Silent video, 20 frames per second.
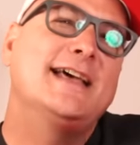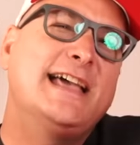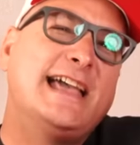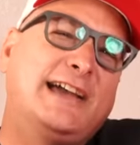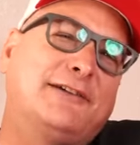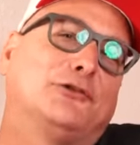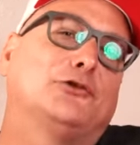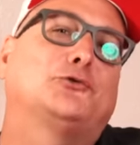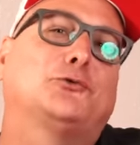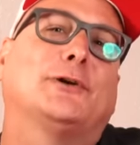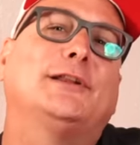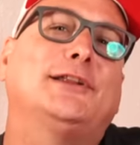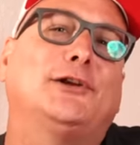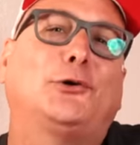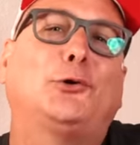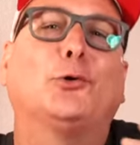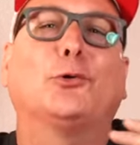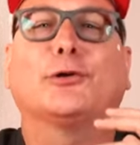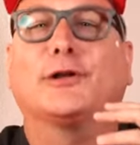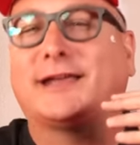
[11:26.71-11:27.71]
It was really
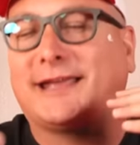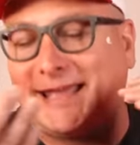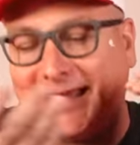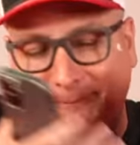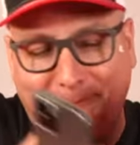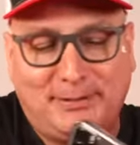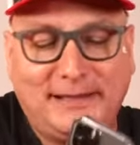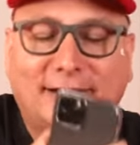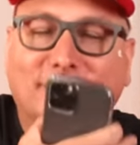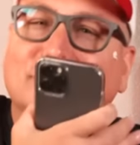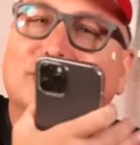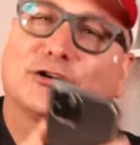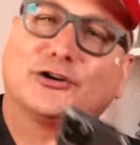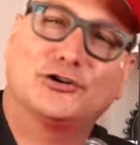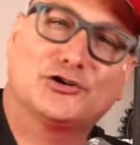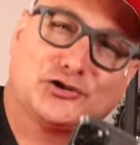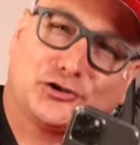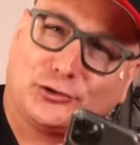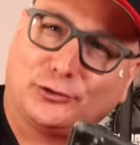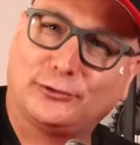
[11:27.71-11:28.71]
cool to, again, be able to
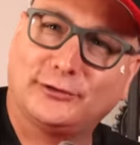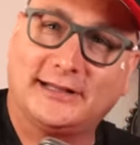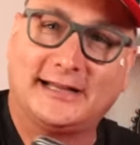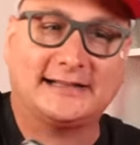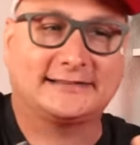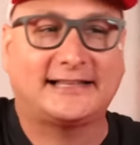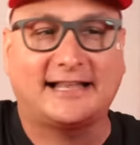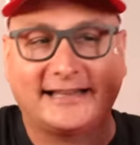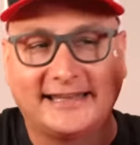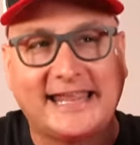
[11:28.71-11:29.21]
control it like that.